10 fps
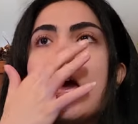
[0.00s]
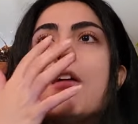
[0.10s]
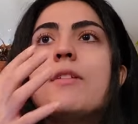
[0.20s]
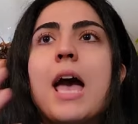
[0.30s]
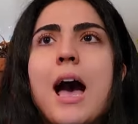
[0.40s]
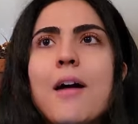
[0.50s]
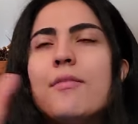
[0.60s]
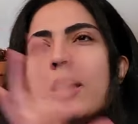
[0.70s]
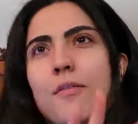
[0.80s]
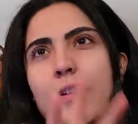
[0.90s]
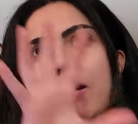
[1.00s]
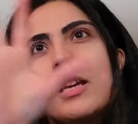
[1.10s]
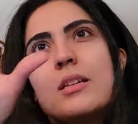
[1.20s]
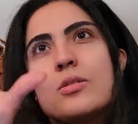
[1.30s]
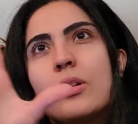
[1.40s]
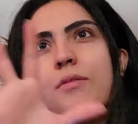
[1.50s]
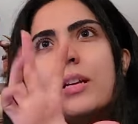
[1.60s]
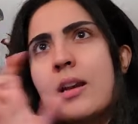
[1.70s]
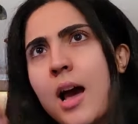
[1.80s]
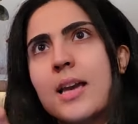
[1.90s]
We have a very sort of a
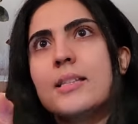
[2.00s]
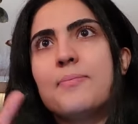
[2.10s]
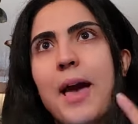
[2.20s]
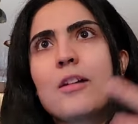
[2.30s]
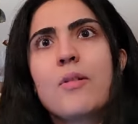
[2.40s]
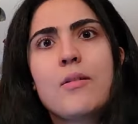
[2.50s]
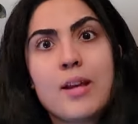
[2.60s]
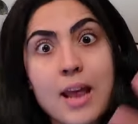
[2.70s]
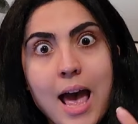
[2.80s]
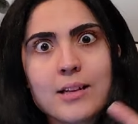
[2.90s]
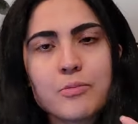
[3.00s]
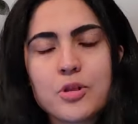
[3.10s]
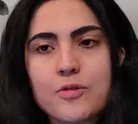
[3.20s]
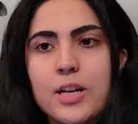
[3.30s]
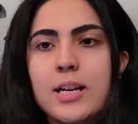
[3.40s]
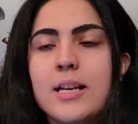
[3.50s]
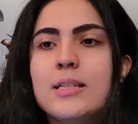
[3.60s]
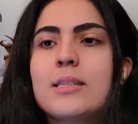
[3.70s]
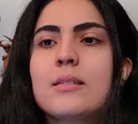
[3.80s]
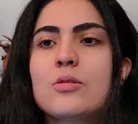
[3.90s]
nice background and atmosphere that
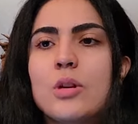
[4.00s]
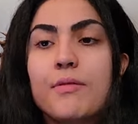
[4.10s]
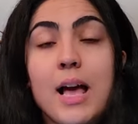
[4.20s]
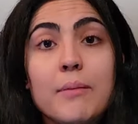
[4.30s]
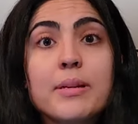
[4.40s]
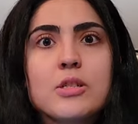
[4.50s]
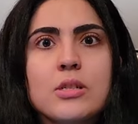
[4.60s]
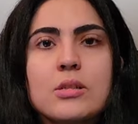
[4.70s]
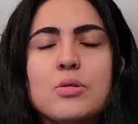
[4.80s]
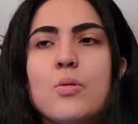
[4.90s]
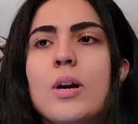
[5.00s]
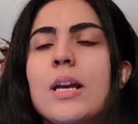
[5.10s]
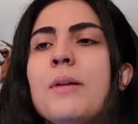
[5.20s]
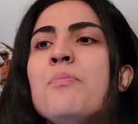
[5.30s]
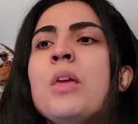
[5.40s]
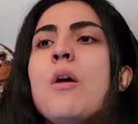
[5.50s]
it's sort of helping to the story.